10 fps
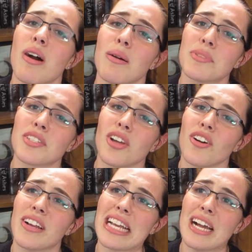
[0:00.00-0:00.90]
I'm
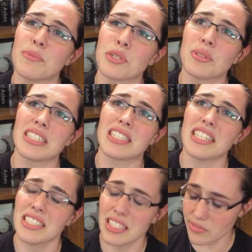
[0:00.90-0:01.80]
sorry, I'm so
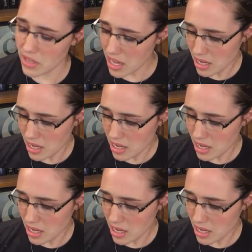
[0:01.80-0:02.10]
indecisive,